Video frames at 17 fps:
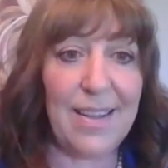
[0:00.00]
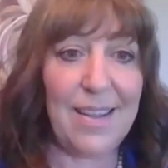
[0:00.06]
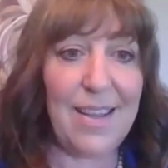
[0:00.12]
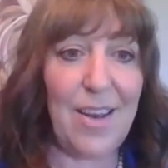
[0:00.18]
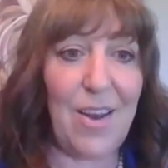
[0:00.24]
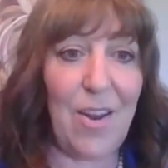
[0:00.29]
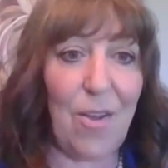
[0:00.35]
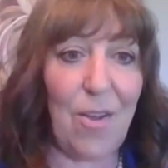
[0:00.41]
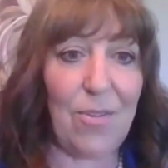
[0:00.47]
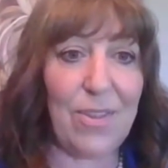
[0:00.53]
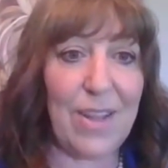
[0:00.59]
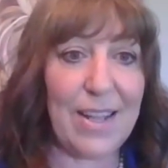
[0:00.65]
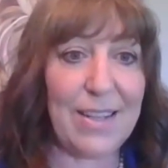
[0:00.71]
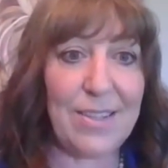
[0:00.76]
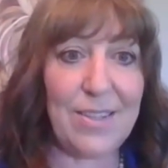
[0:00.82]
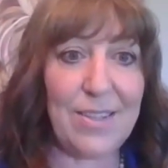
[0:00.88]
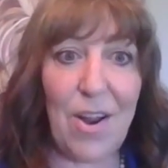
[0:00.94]

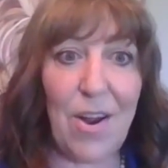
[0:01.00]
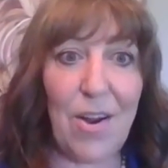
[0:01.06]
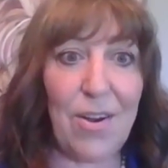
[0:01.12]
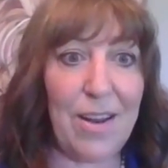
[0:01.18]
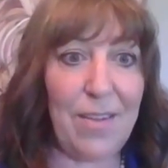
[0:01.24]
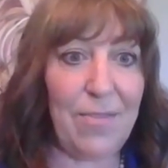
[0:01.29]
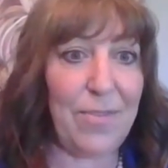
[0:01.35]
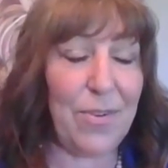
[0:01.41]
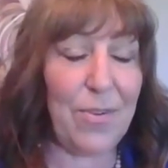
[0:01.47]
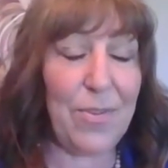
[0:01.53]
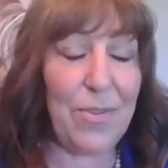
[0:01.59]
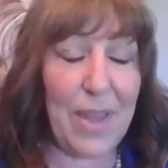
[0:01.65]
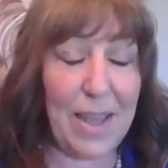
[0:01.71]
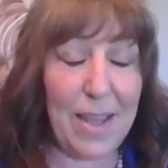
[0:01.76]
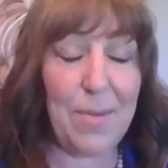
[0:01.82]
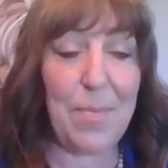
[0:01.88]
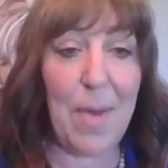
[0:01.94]
Let's start. If you're
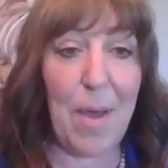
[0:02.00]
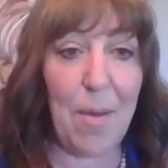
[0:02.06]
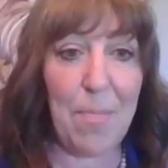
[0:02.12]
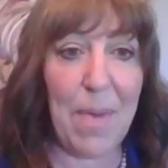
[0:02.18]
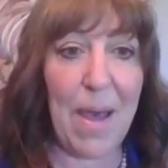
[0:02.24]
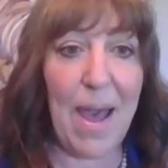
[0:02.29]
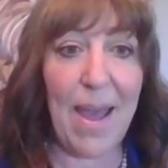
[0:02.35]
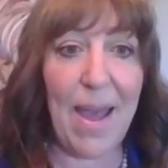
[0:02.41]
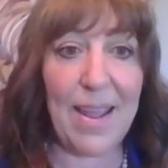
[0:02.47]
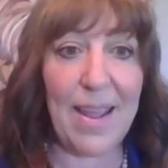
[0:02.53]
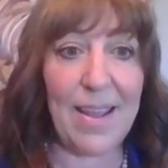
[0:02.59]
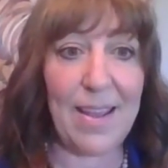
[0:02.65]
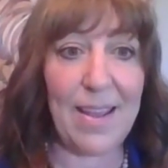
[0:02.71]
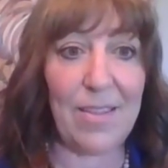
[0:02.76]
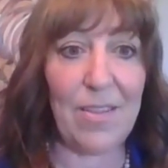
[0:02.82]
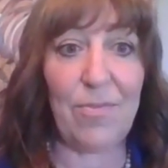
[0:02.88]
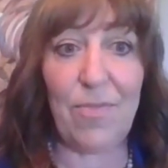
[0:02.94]
thinking about buying
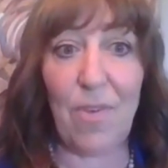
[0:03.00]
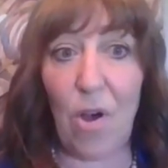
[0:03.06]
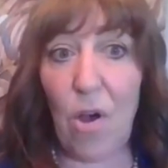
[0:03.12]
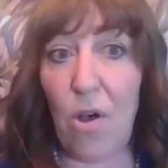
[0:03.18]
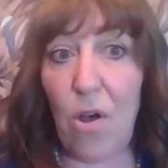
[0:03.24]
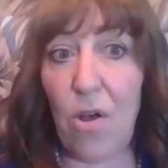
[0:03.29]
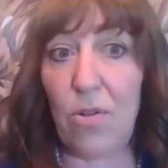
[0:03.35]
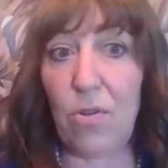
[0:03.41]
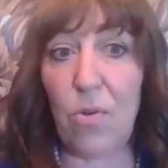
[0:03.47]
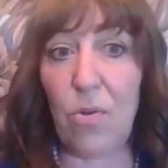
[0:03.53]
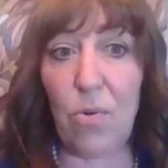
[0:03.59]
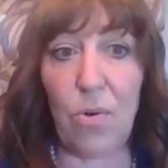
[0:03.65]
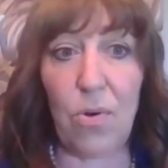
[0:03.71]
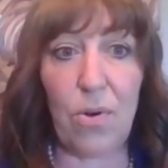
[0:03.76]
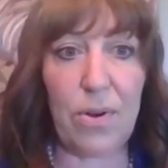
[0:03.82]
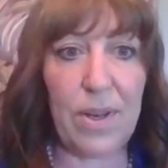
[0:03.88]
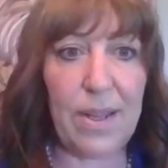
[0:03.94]
in the fall
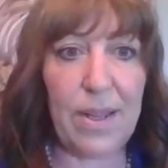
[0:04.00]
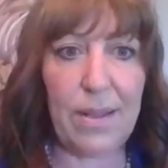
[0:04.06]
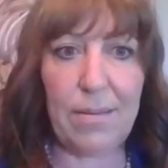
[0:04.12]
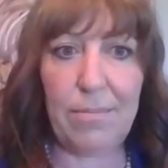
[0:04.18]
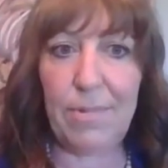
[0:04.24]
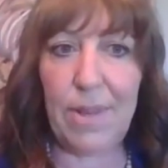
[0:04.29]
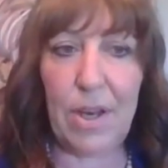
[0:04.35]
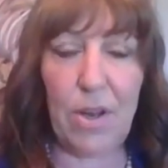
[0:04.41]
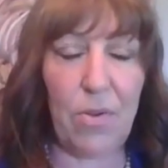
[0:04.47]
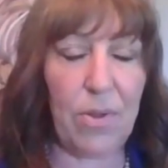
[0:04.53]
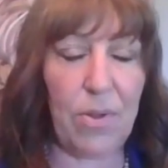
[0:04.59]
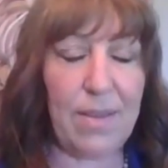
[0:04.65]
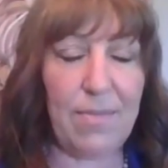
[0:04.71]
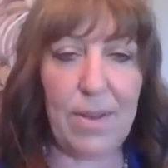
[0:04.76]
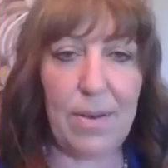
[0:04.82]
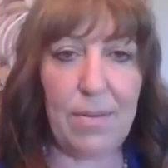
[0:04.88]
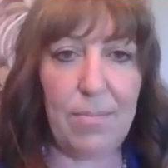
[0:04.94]
or,
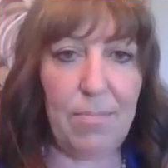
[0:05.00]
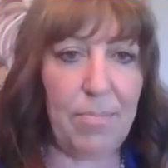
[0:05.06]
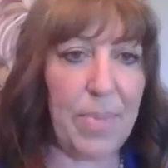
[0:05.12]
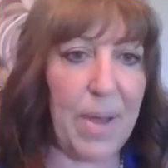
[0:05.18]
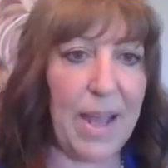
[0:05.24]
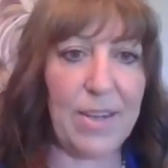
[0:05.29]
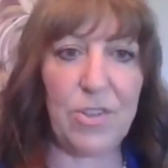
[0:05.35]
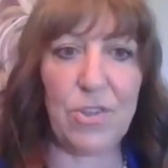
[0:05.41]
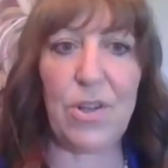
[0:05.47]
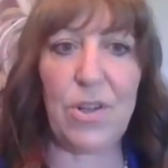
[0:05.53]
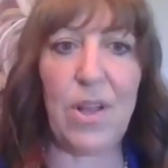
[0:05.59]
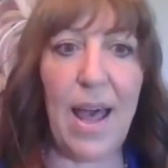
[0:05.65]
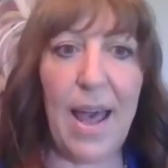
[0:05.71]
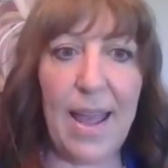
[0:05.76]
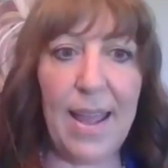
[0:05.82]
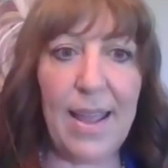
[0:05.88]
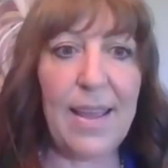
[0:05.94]
even by
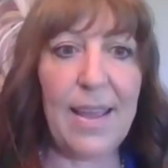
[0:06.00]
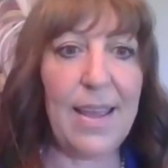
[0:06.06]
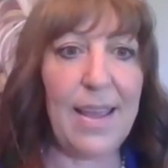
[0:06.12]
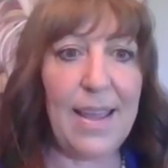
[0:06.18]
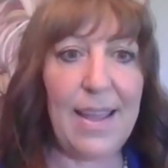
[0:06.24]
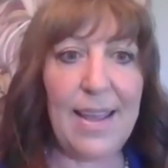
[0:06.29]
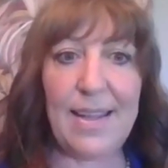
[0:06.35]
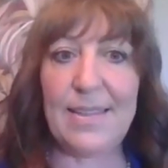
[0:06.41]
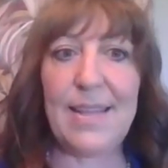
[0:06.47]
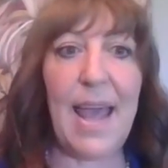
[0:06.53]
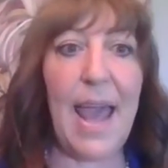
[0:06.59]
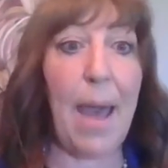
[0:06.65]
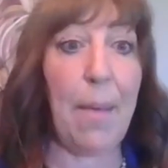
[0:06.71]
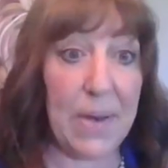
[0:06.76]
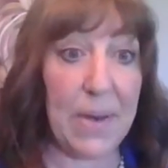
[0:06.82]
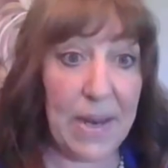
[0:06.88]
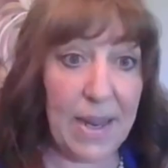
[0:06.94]
July, it's
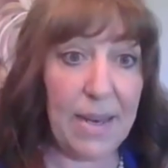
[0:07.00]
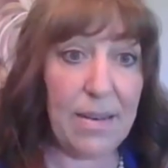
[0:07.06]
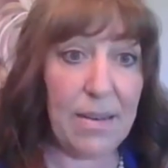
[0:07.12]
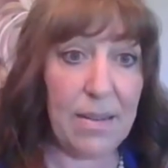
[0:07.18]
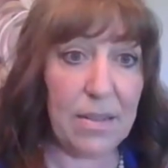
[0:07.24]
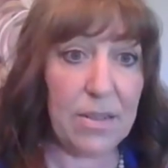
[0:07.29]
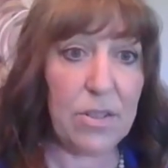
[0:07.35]
happening.